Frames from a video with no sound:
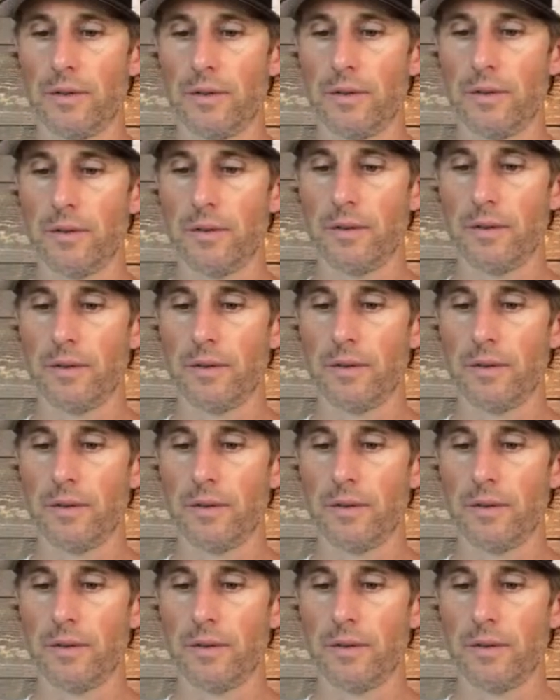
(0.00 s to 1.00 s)
People come
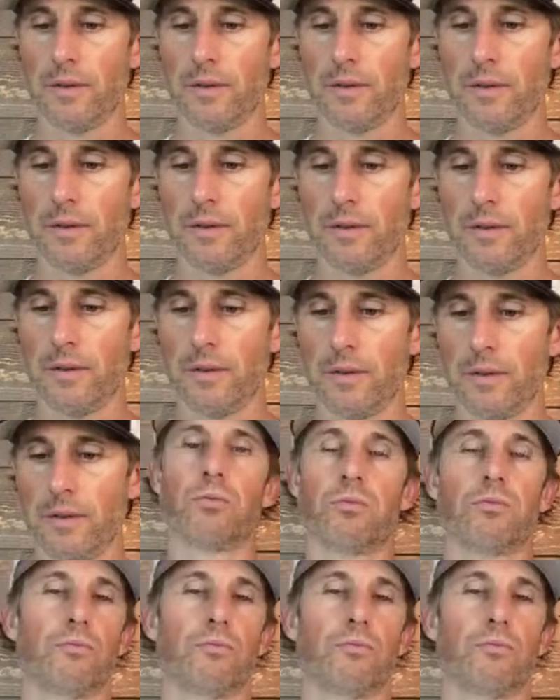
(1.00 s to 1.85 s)
in and everybody is